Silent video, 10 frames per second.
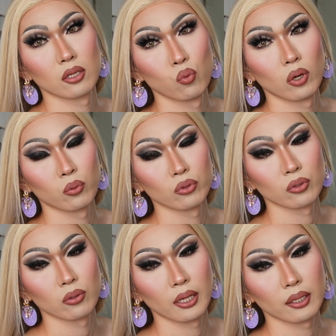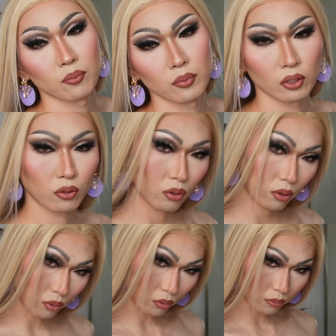What would you like me to
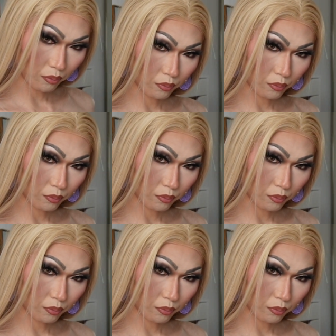do?